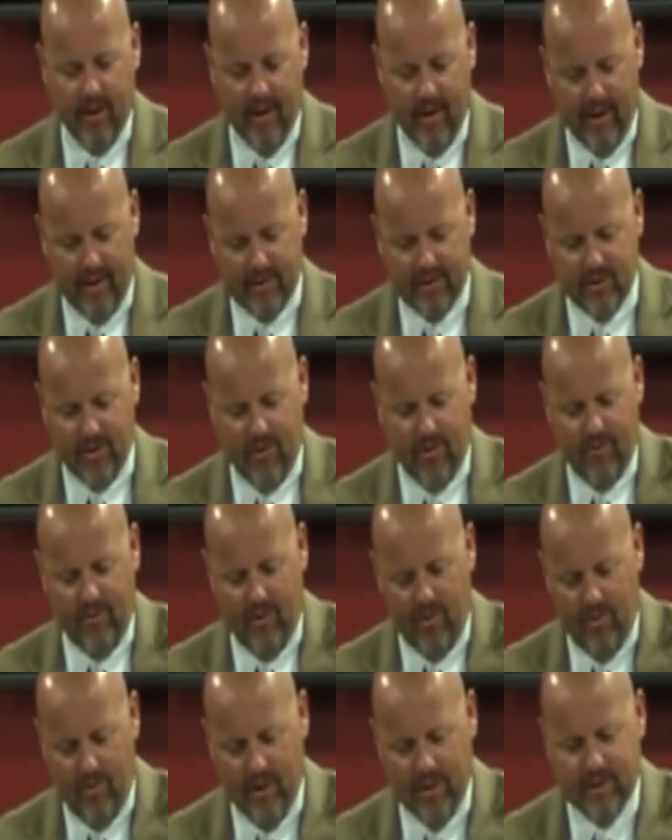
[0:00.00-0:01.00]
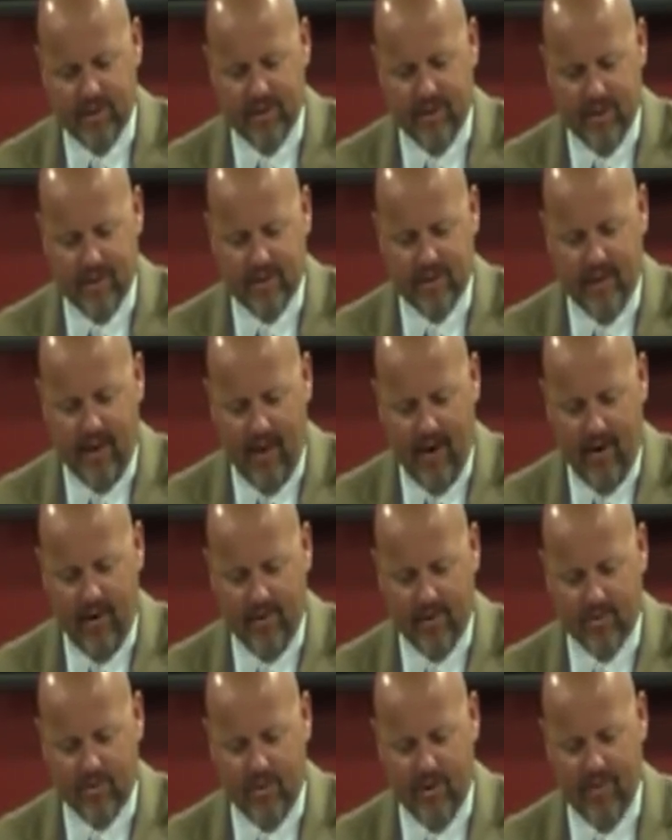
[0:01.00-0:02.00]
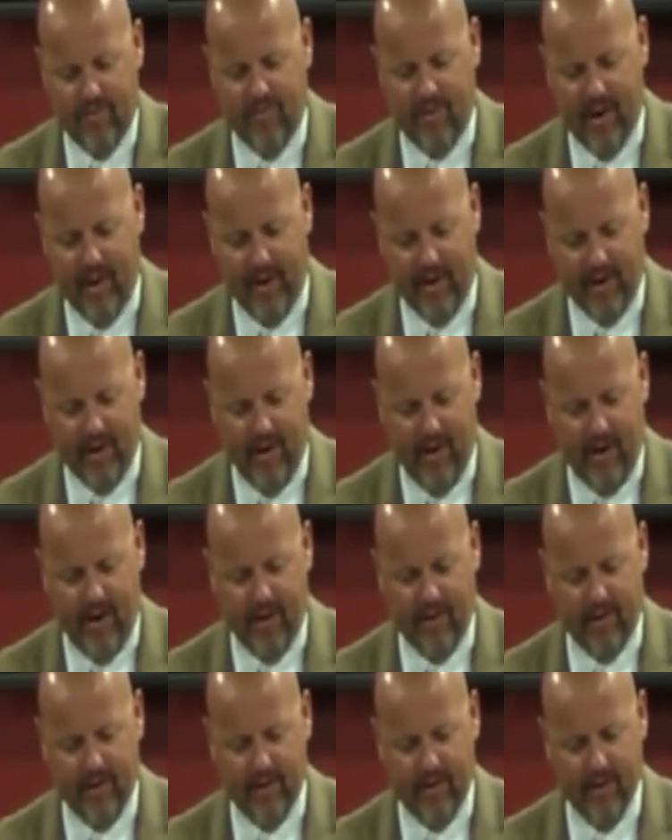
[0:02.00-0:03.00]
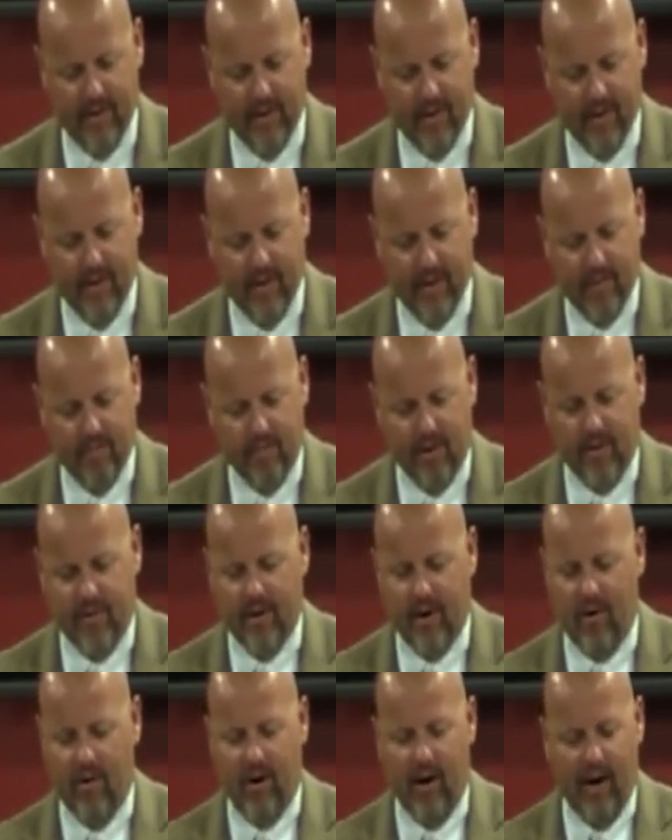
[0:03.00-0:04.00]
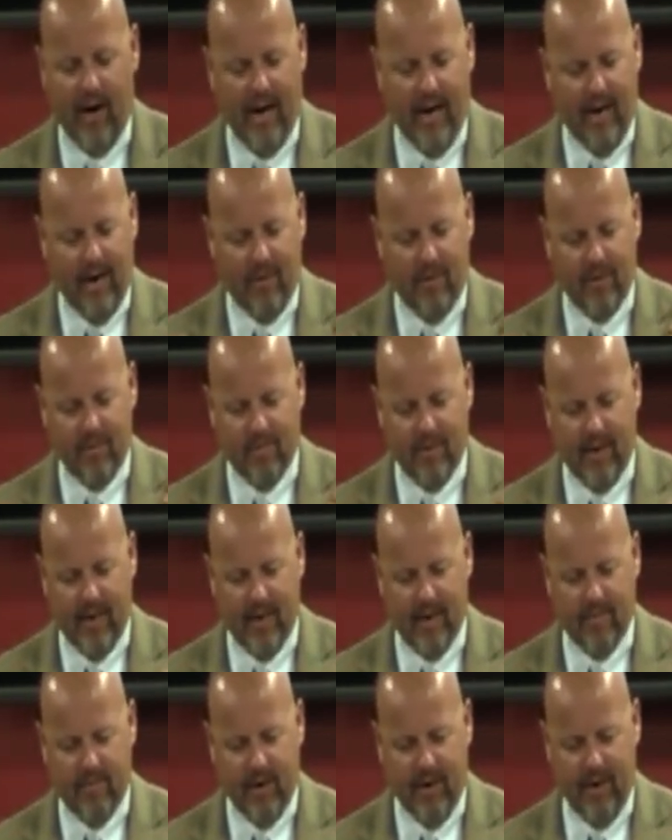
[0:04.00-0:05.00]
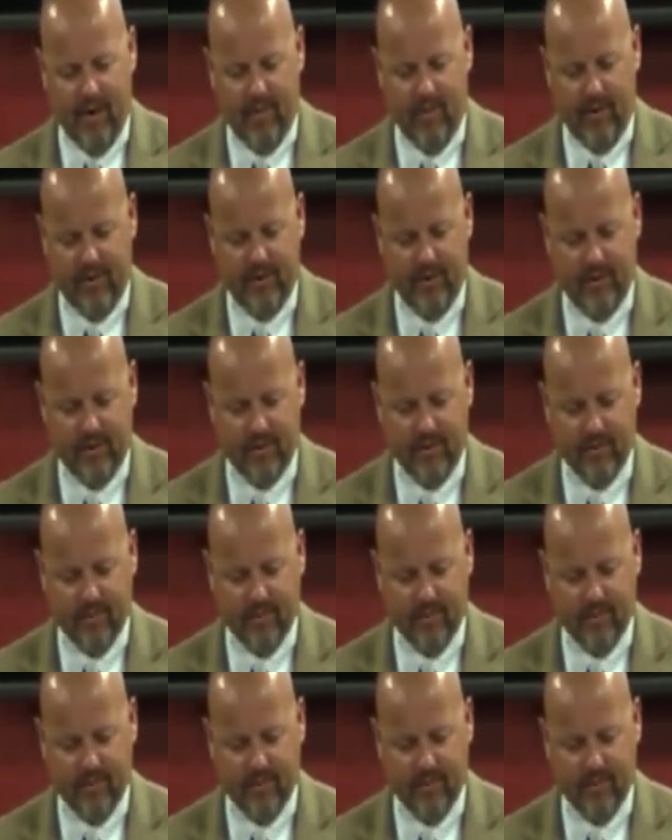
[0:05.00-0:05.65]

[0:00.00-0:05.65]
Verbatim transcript: And so for which this cause we faint not, but though our outward man perish,